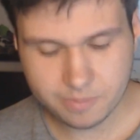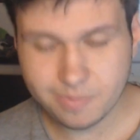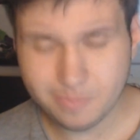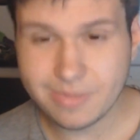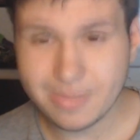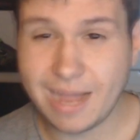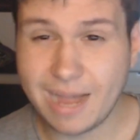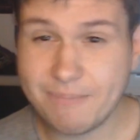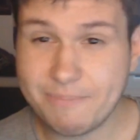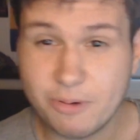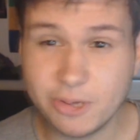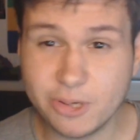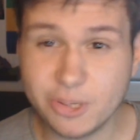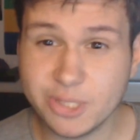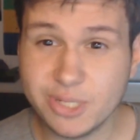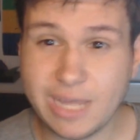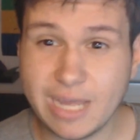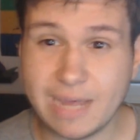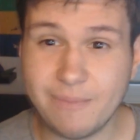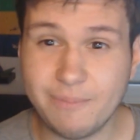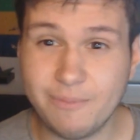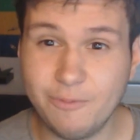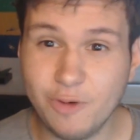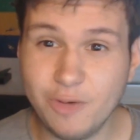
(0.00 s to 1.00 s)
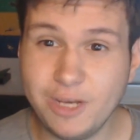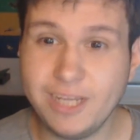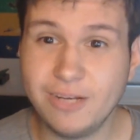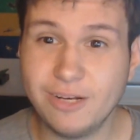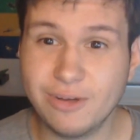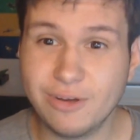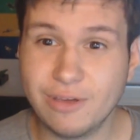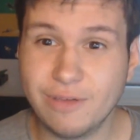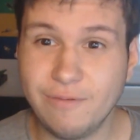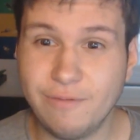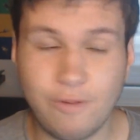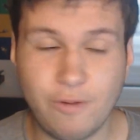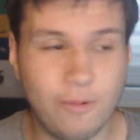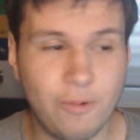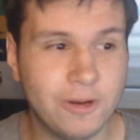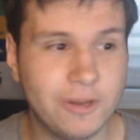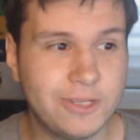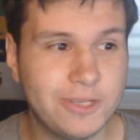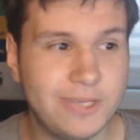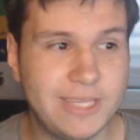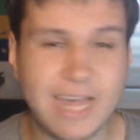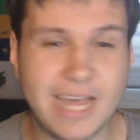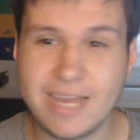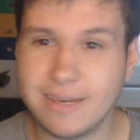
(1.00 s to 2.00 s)
I personally am really looking forward to
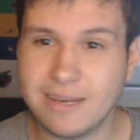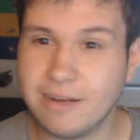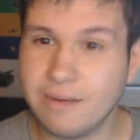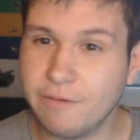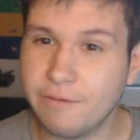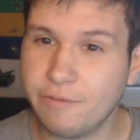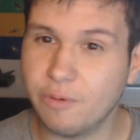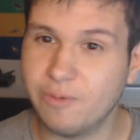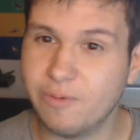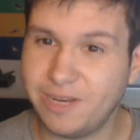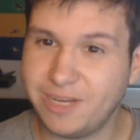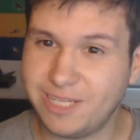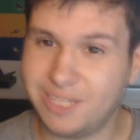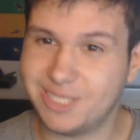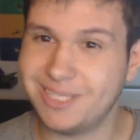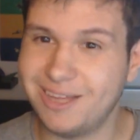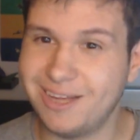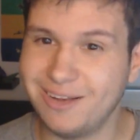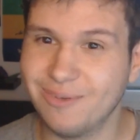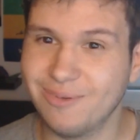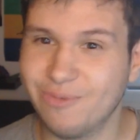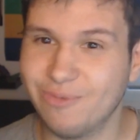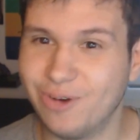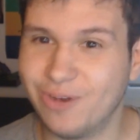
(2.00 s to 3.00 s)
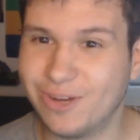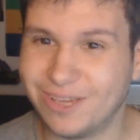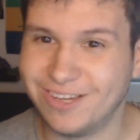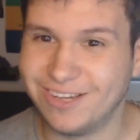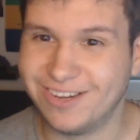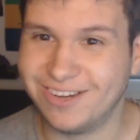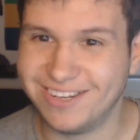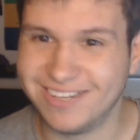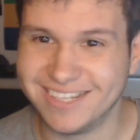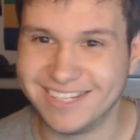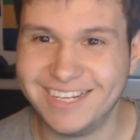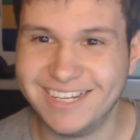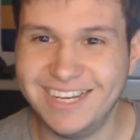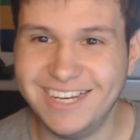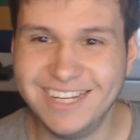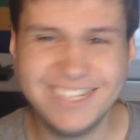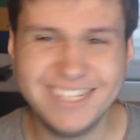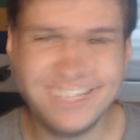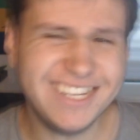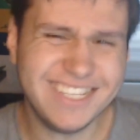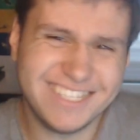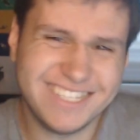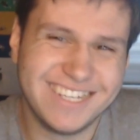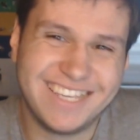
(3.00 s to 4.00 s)
that, and I've already started working on it.
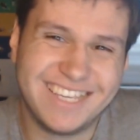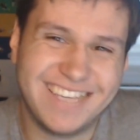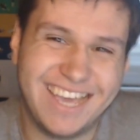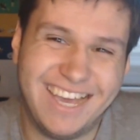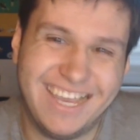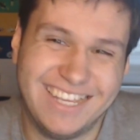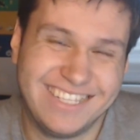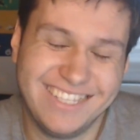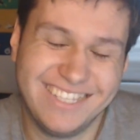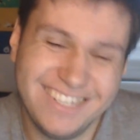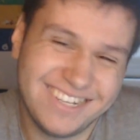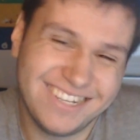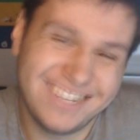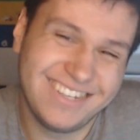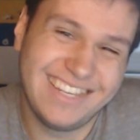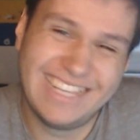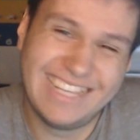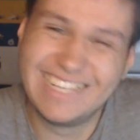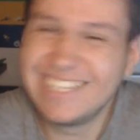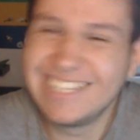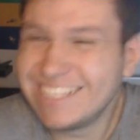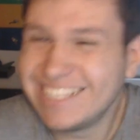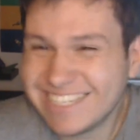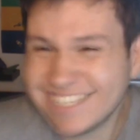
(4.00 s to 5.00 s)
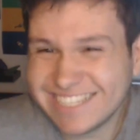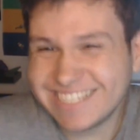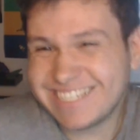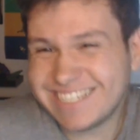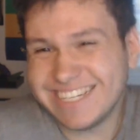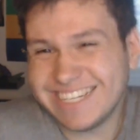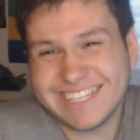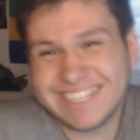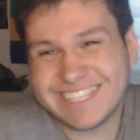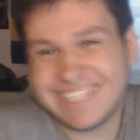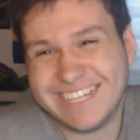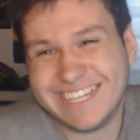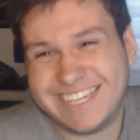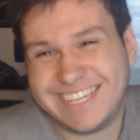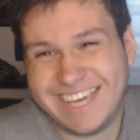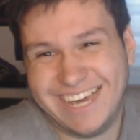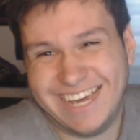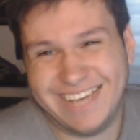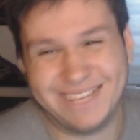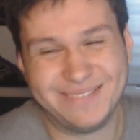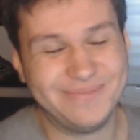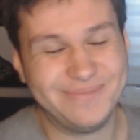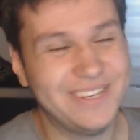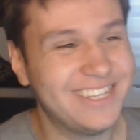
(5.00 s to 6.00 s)
Just in case, like just in
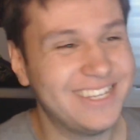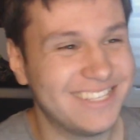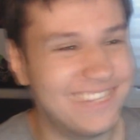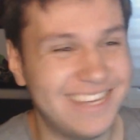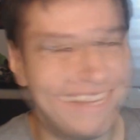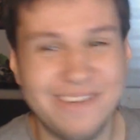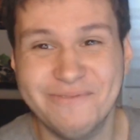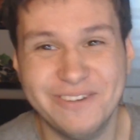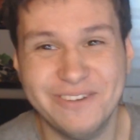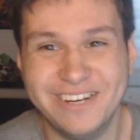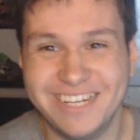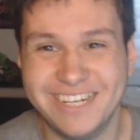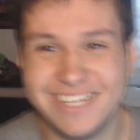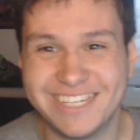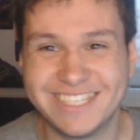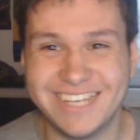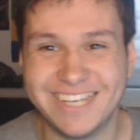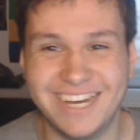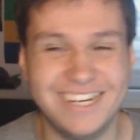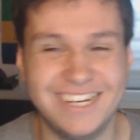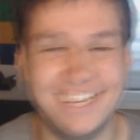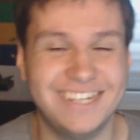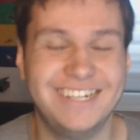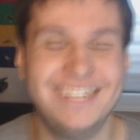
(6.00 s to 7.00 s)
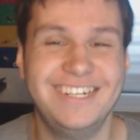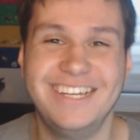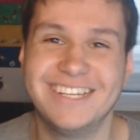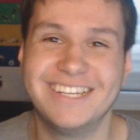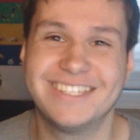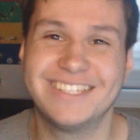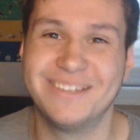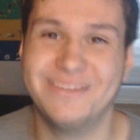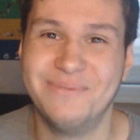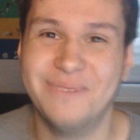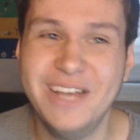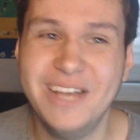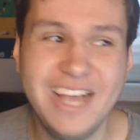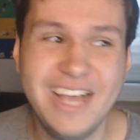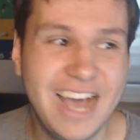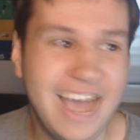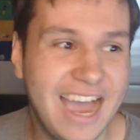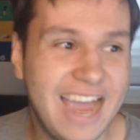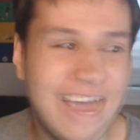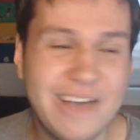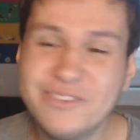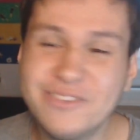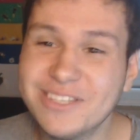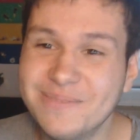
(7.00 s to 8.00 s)
case, because I'm really excited and I
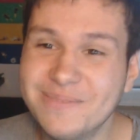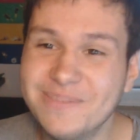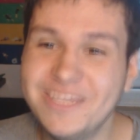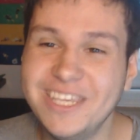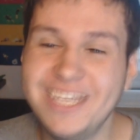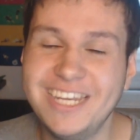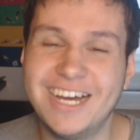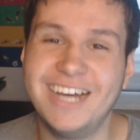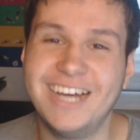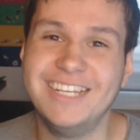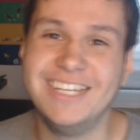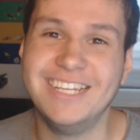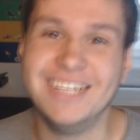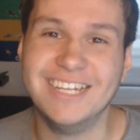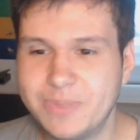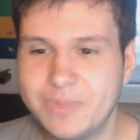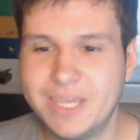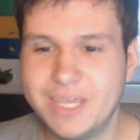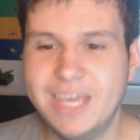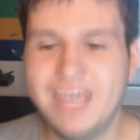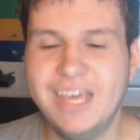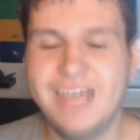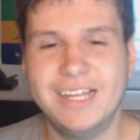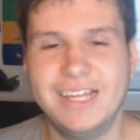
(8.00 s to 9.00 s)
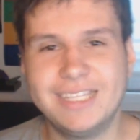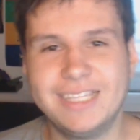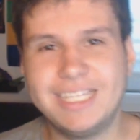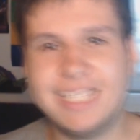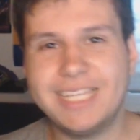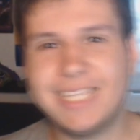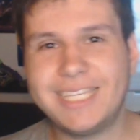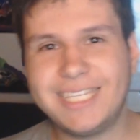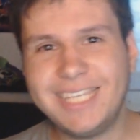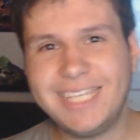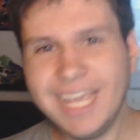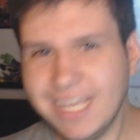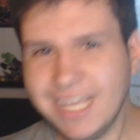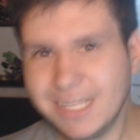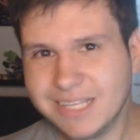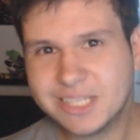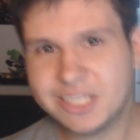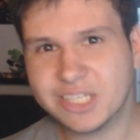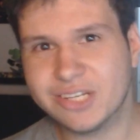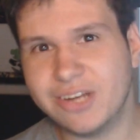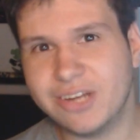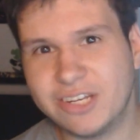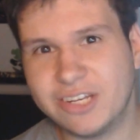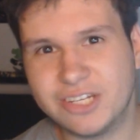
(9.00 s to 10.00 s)
have some neat ideas. The second
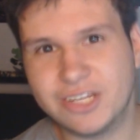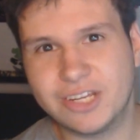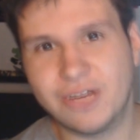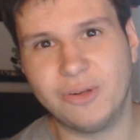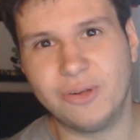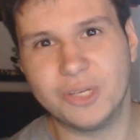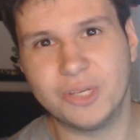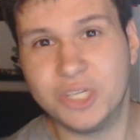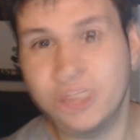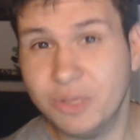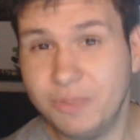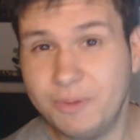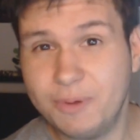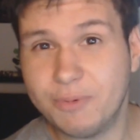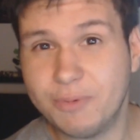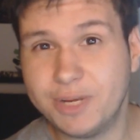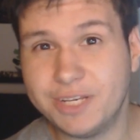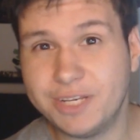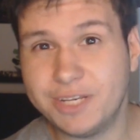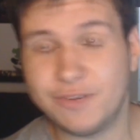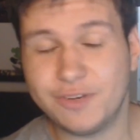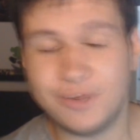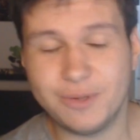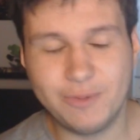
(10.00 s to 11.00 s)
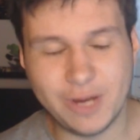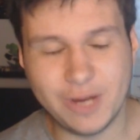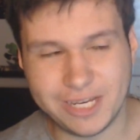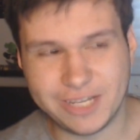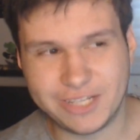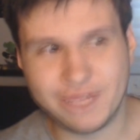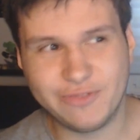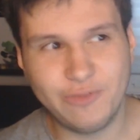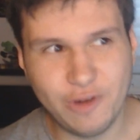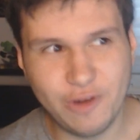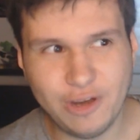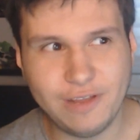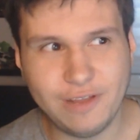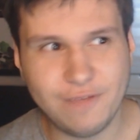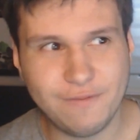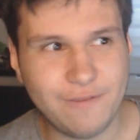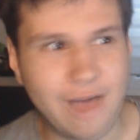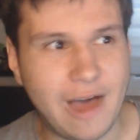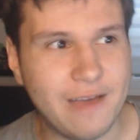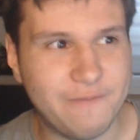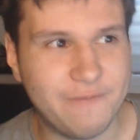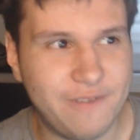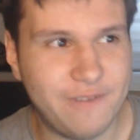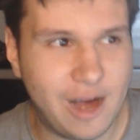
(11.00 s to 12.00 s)
stretch goal should be reach
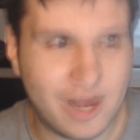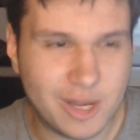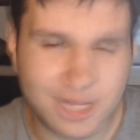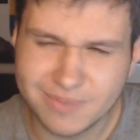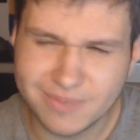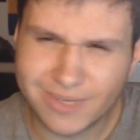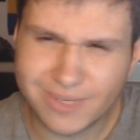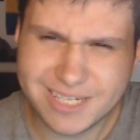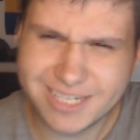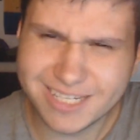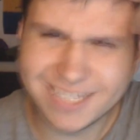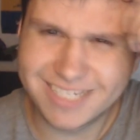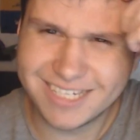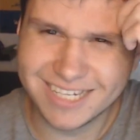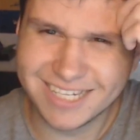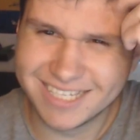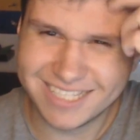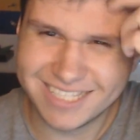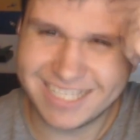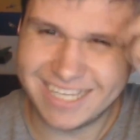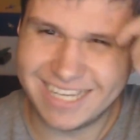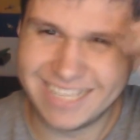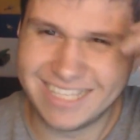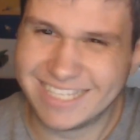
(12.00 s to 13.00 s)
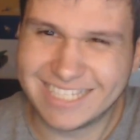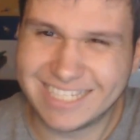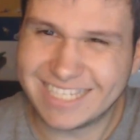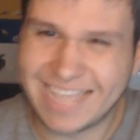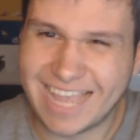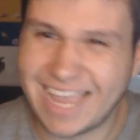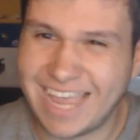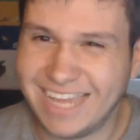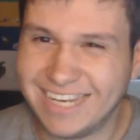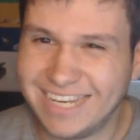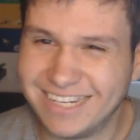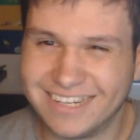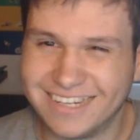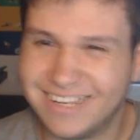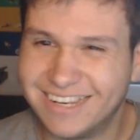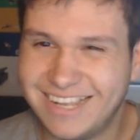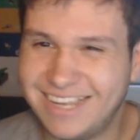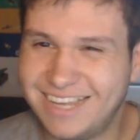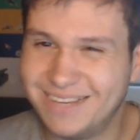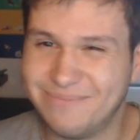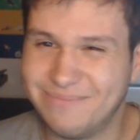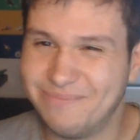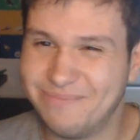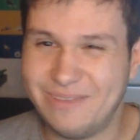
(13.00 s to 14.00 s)
35,000, which is just insane. Like,
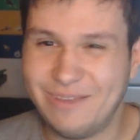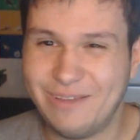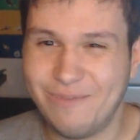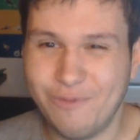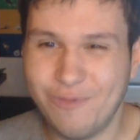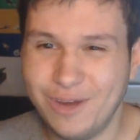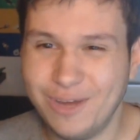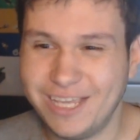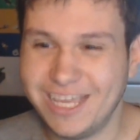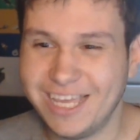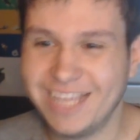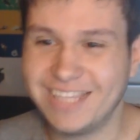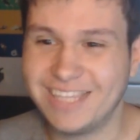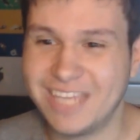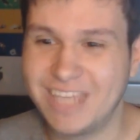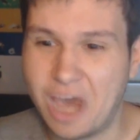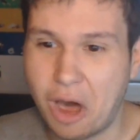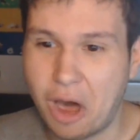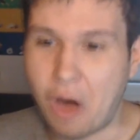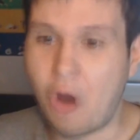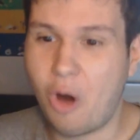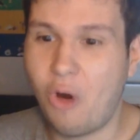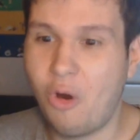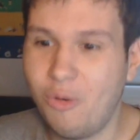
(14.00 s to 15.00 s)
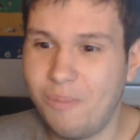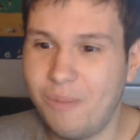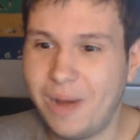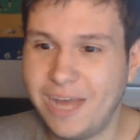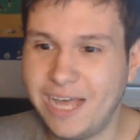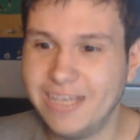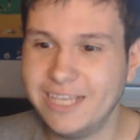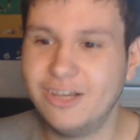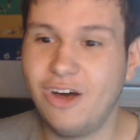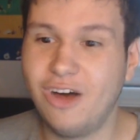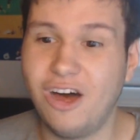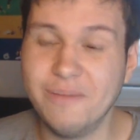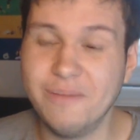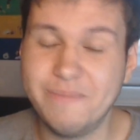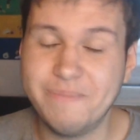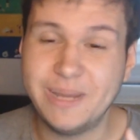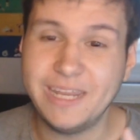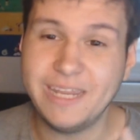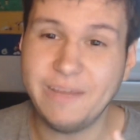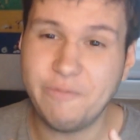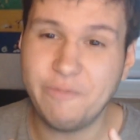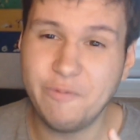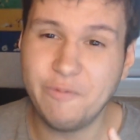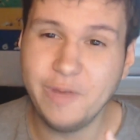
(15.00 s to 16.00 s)
if we get there, oh my god. But
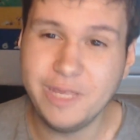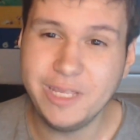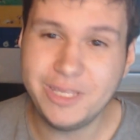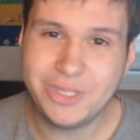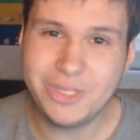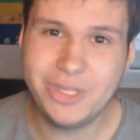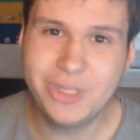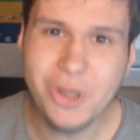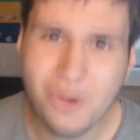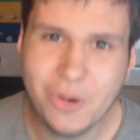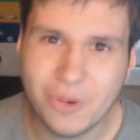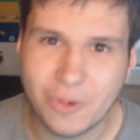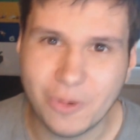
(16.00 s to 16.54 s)
if we do,